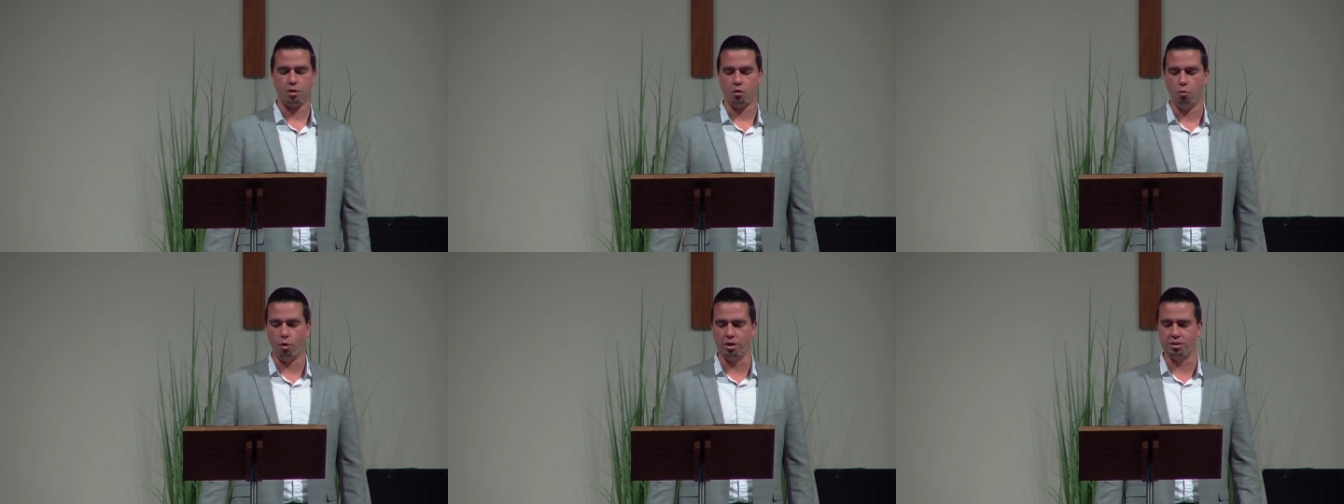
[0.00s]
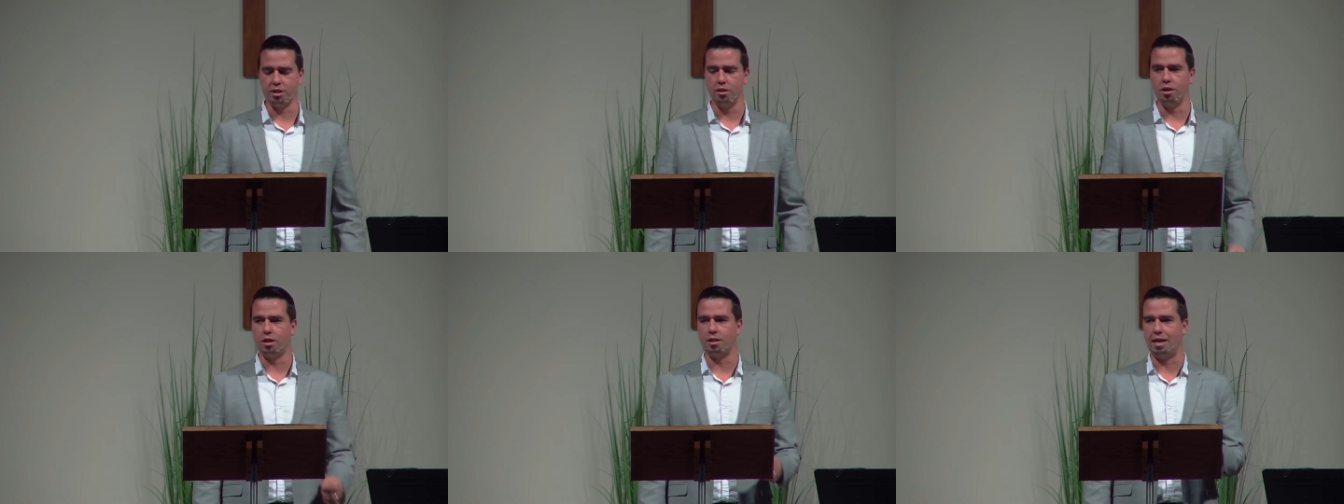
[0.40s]
What does it
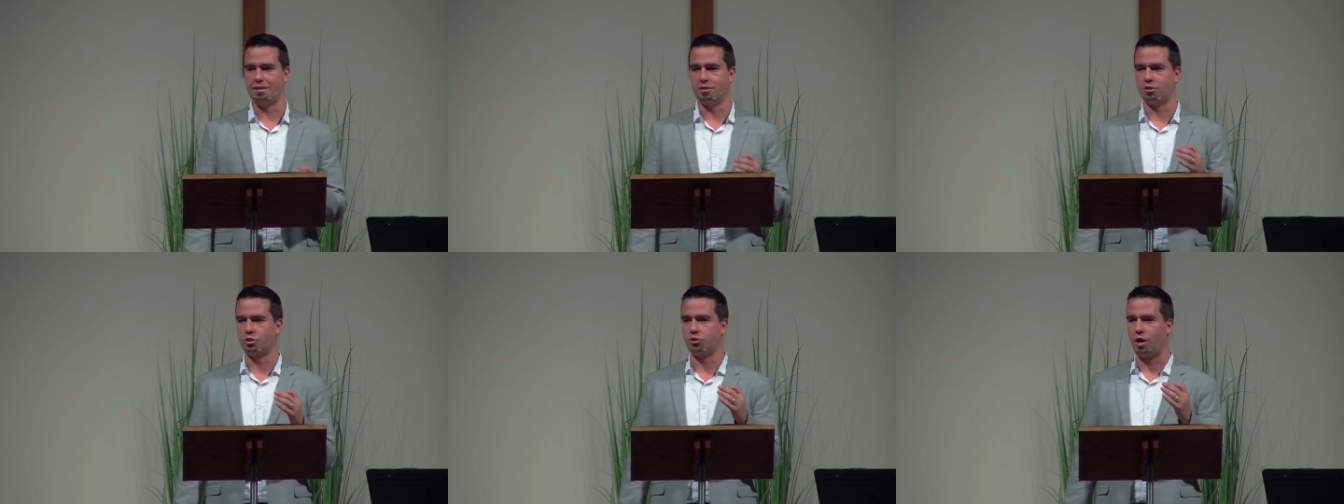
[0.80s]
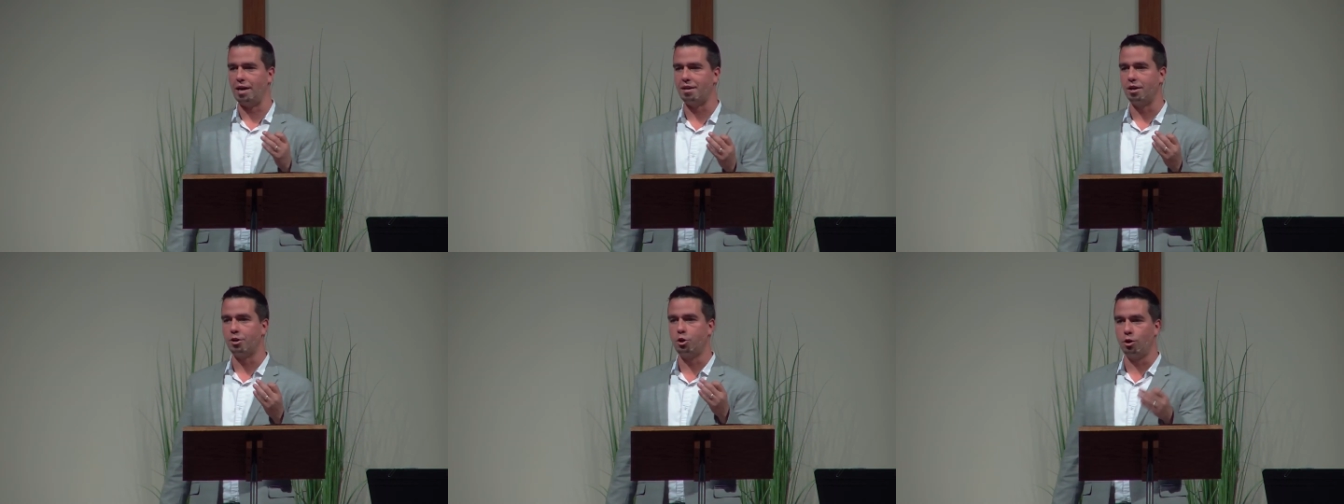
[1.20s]
look like to
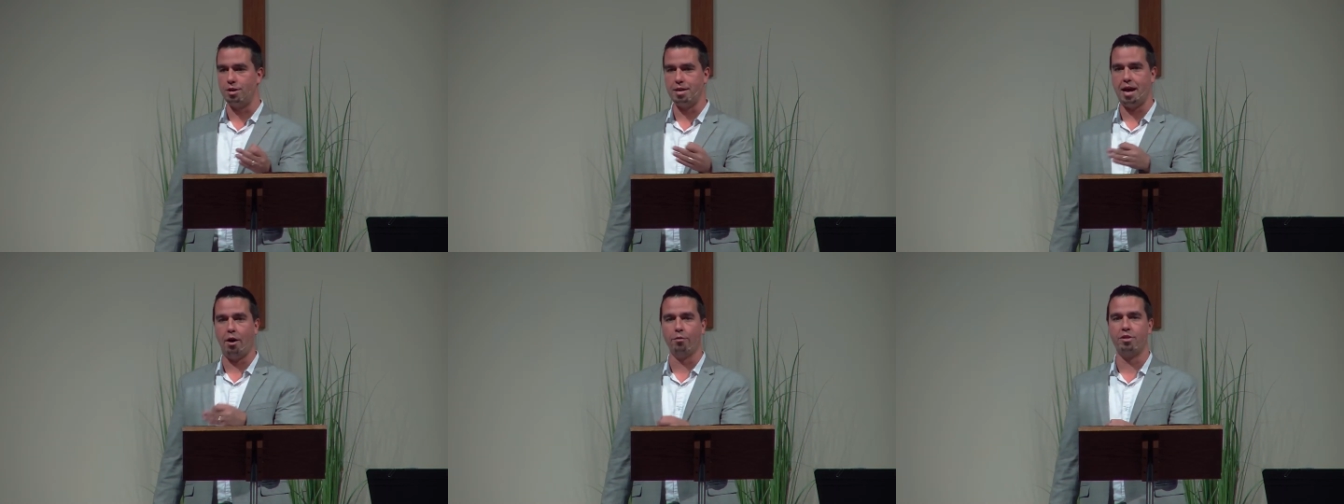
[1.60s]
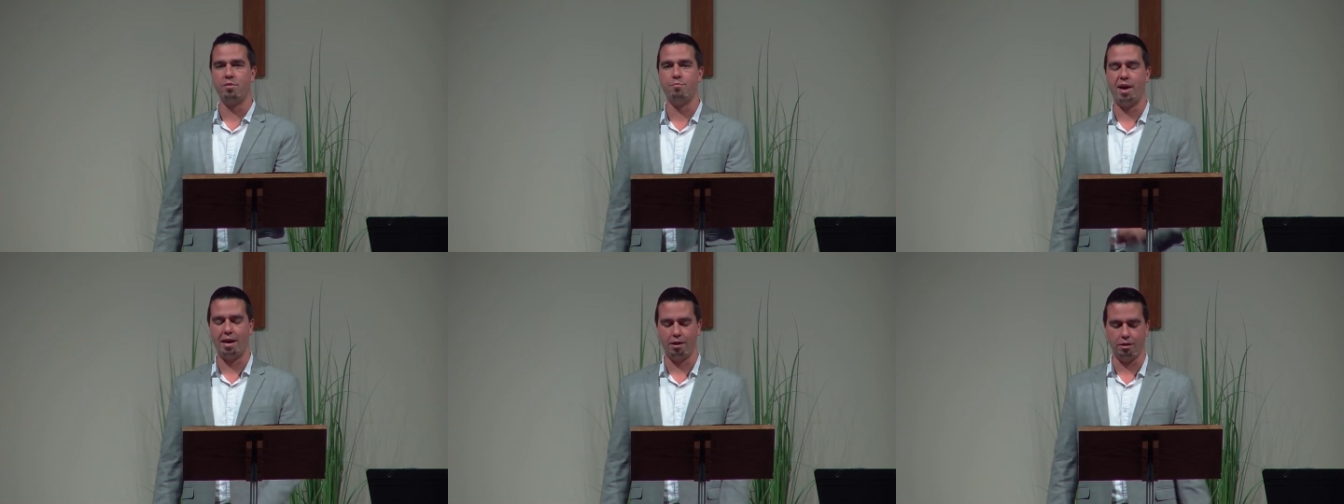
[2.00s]
strike a good and healthy
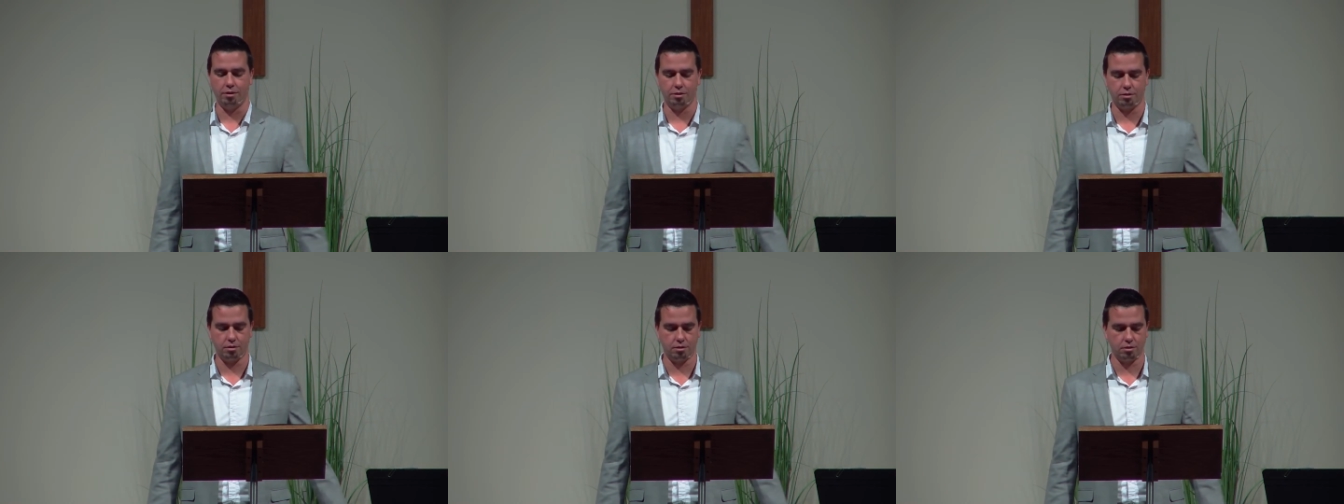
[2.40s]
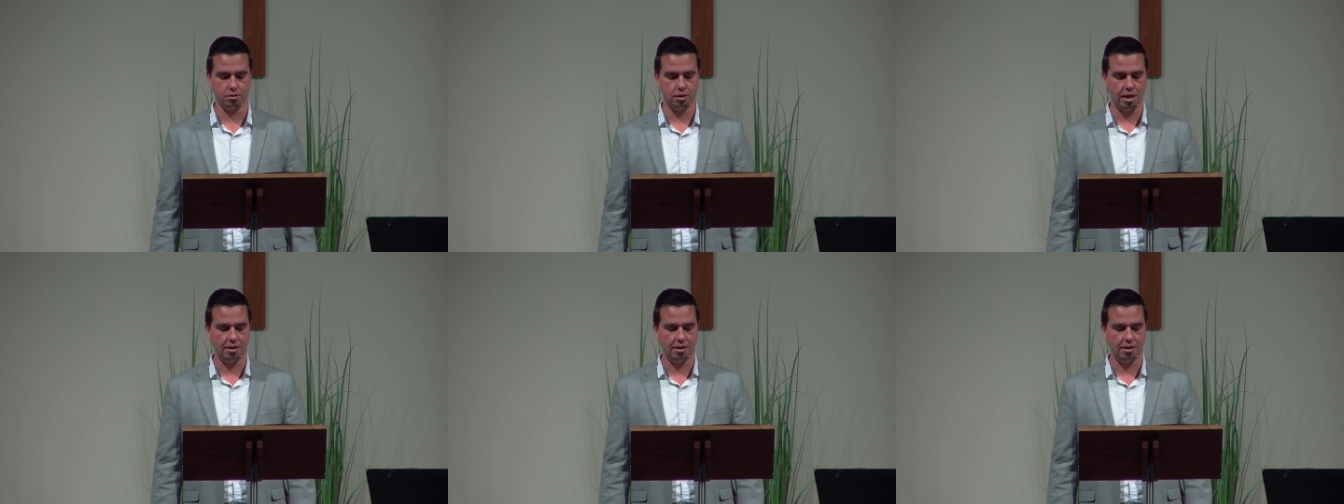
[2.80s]
balance